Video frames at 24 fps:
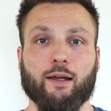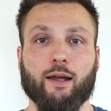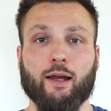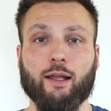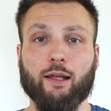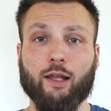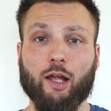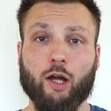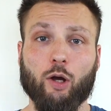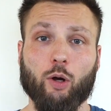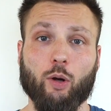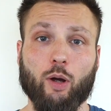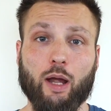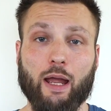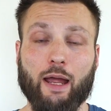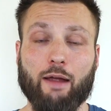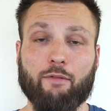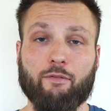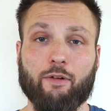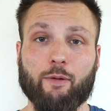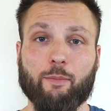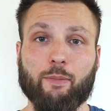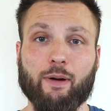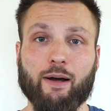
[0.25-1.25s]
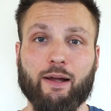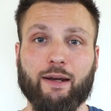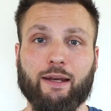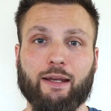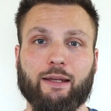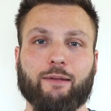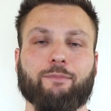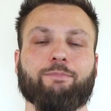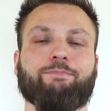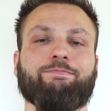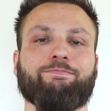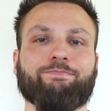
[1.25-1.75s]
Hello
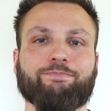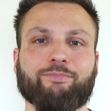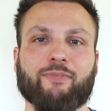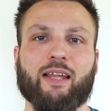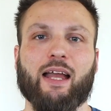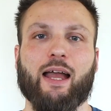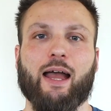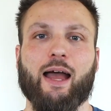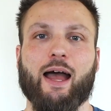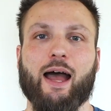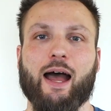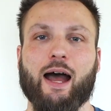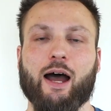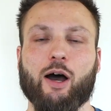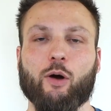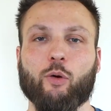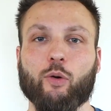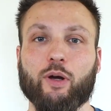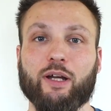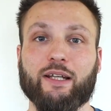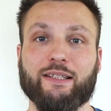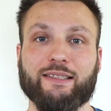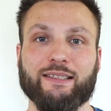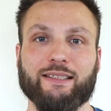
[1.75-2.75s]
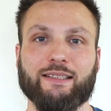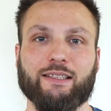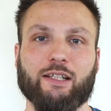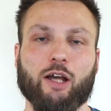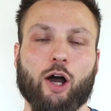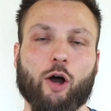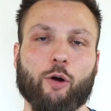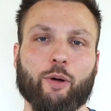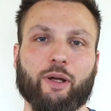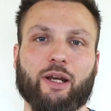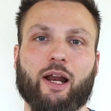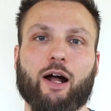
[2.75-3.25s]
everybody, how is it
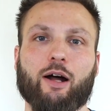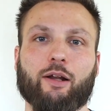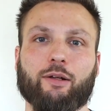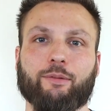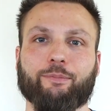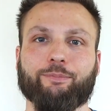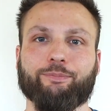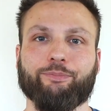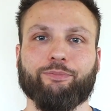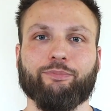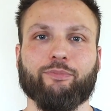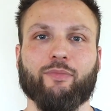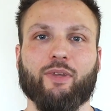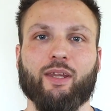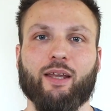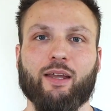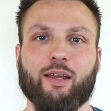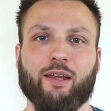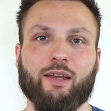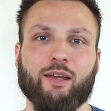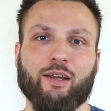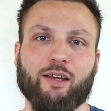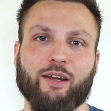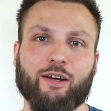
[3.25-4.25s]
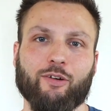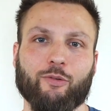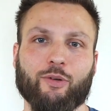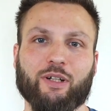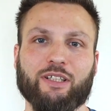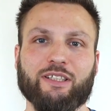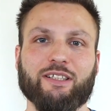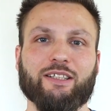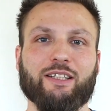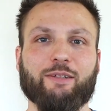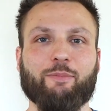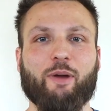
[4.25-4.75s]
going on?
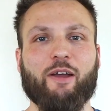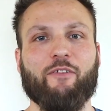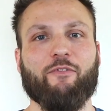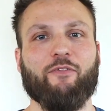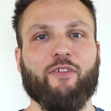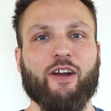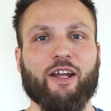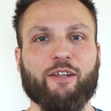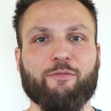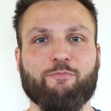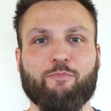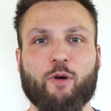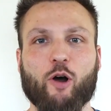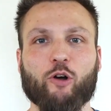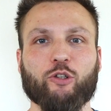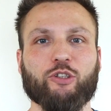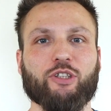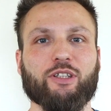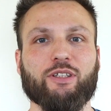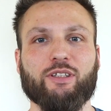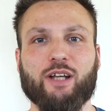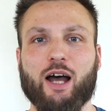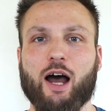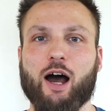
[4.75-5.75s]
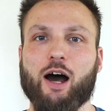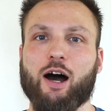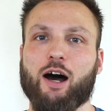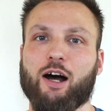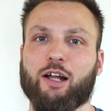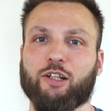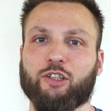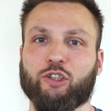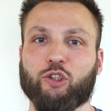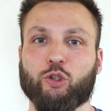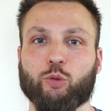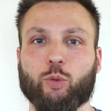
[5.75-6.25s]
Recently my friend posted
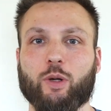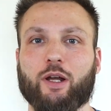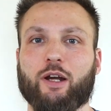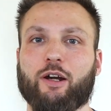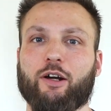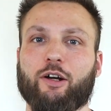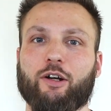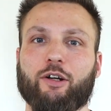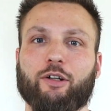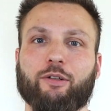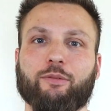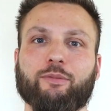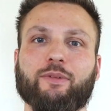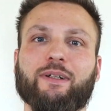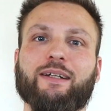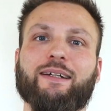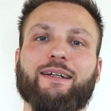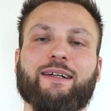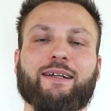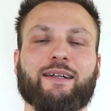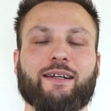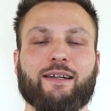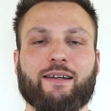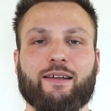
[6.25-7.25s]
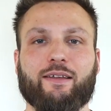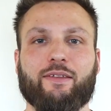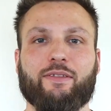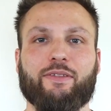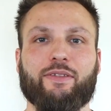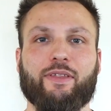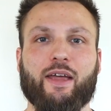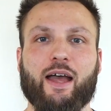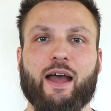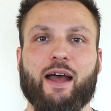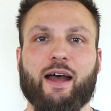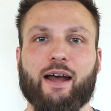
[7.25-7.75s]
on Twitter
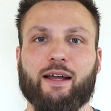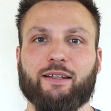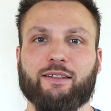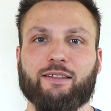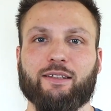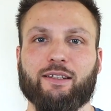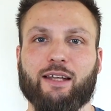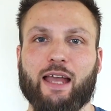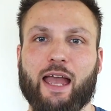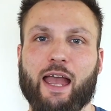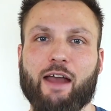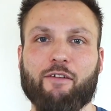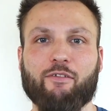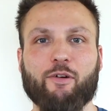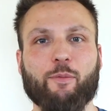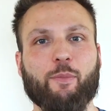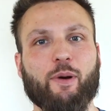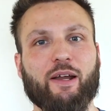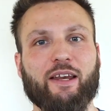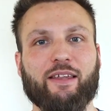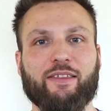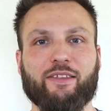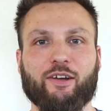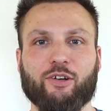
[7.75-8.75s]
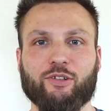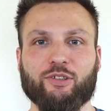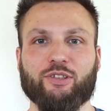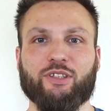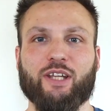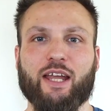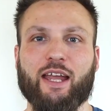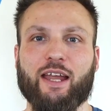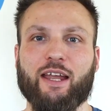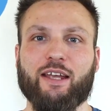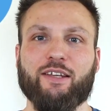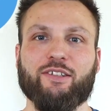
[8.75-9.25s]
that everybody those
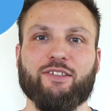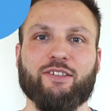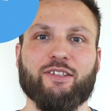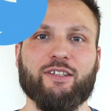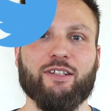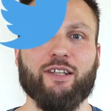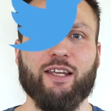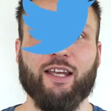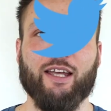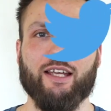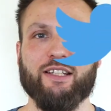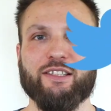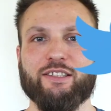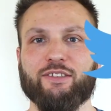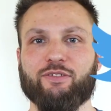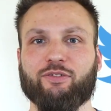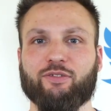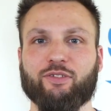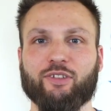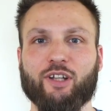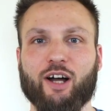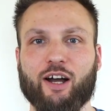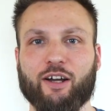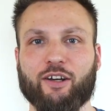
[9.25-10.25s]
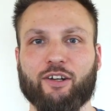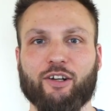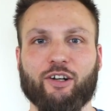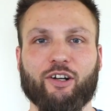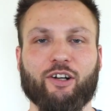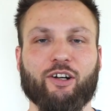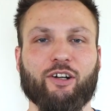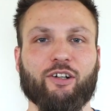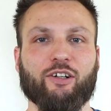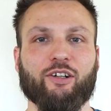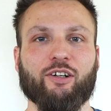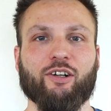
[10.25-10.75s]
days is a
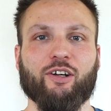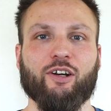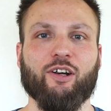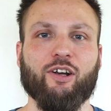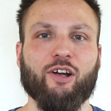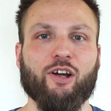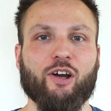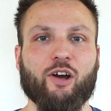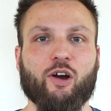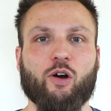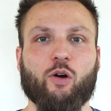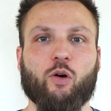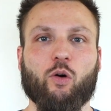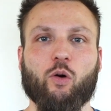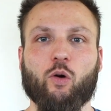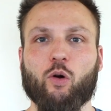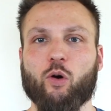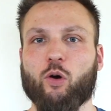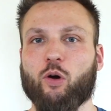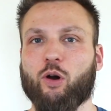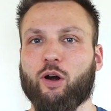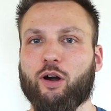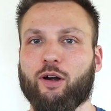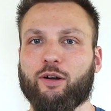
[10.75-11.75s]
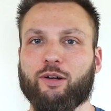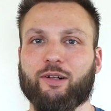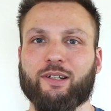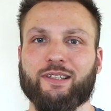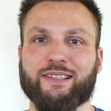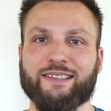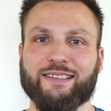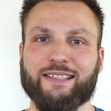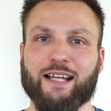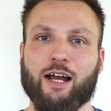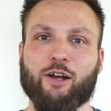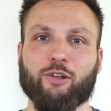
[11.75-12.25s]
vlogger or
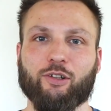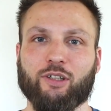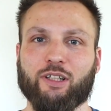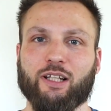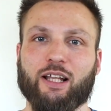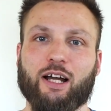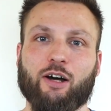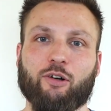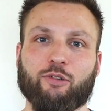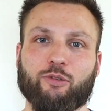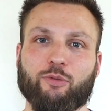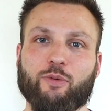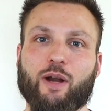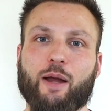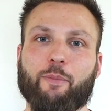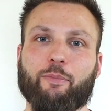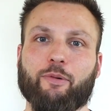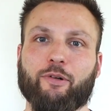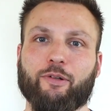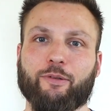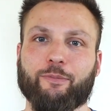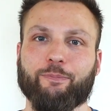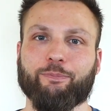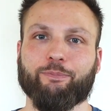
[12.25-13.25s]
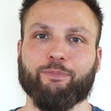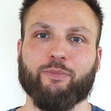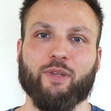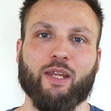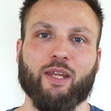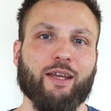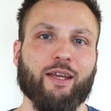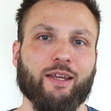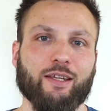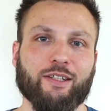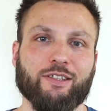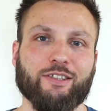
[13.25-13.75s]
SoundCloud rapper.
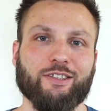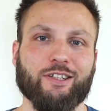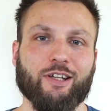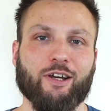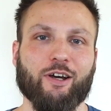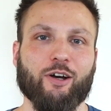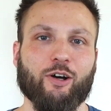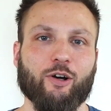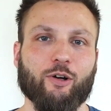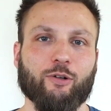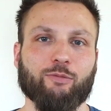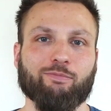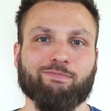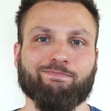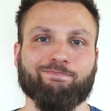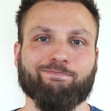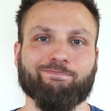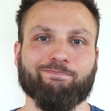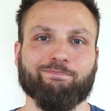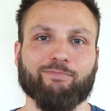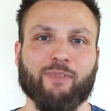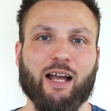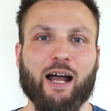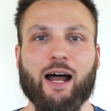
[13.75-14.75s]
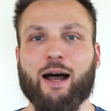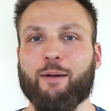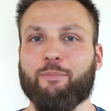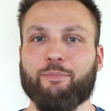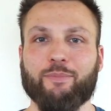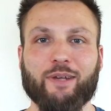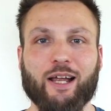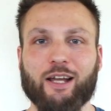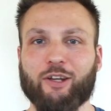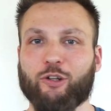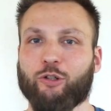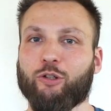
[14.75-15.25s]
So
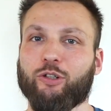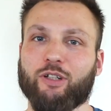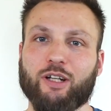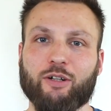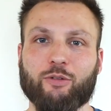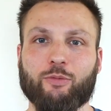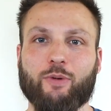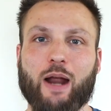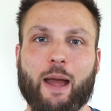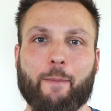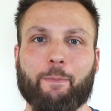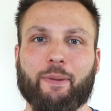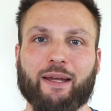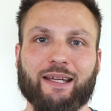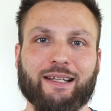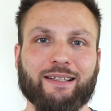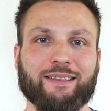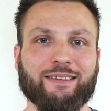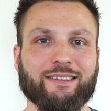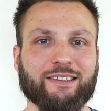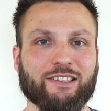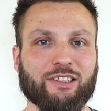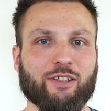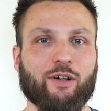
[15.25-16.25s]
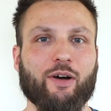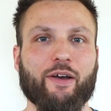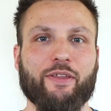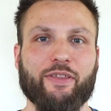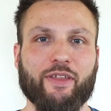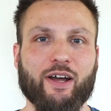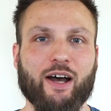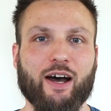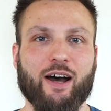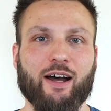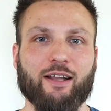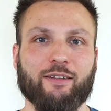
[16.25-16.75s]
I'm not good at rapping, so I
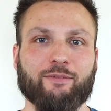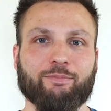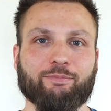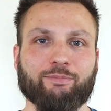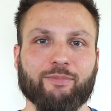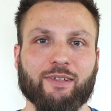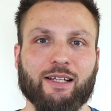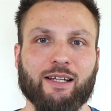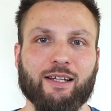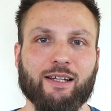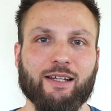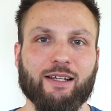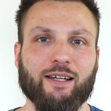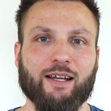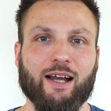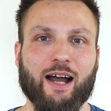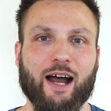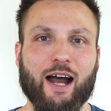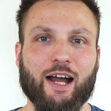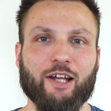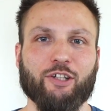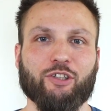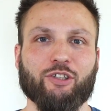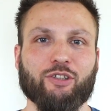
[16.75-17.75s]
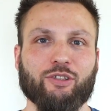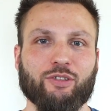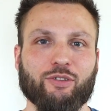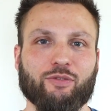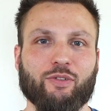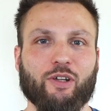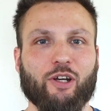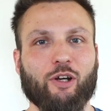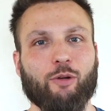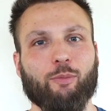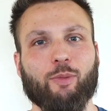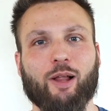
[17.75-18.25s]
thought I should do
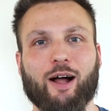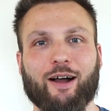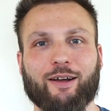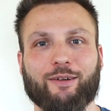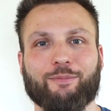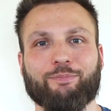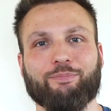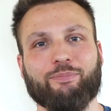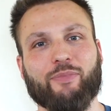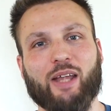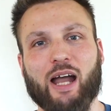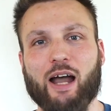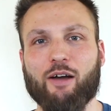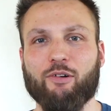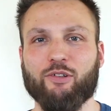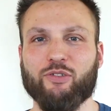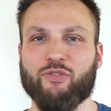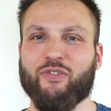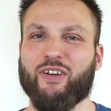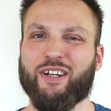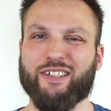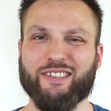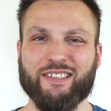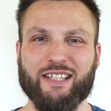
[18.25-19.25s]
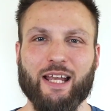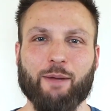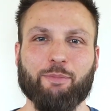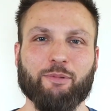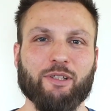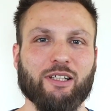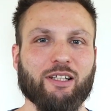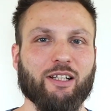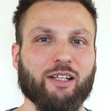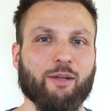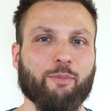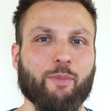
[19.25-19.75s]
video blog. I was very
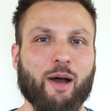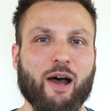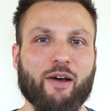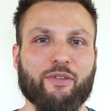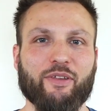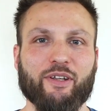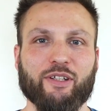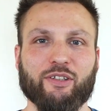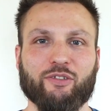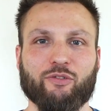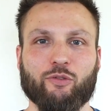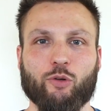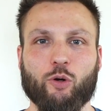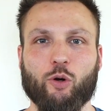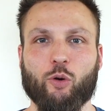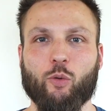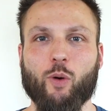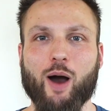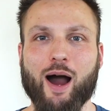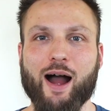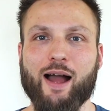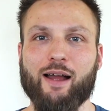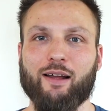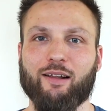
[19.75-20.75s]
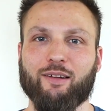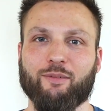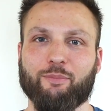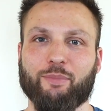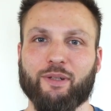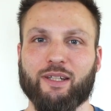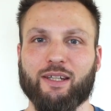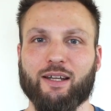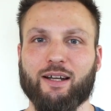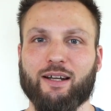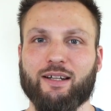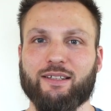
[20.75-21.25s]
skeptical about this for a while
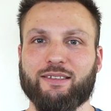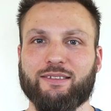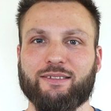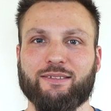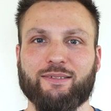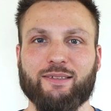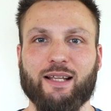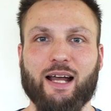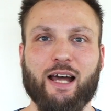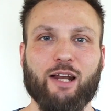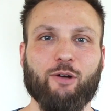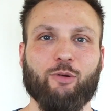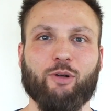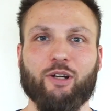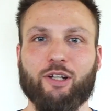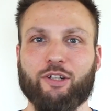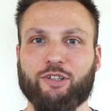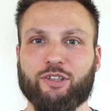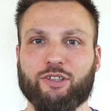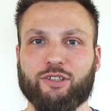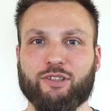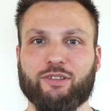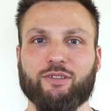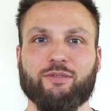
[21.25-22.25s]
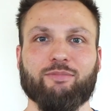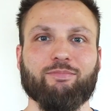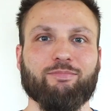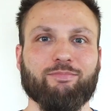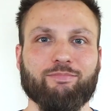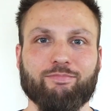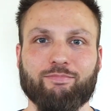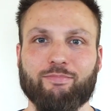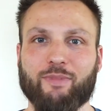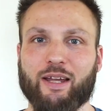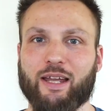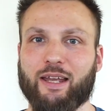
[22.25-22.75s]
because I don't want to
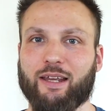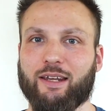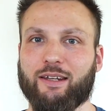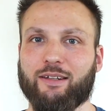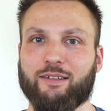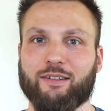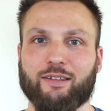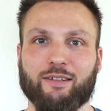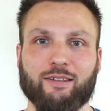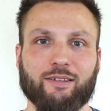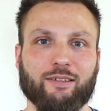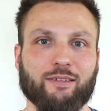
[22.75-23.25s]
just make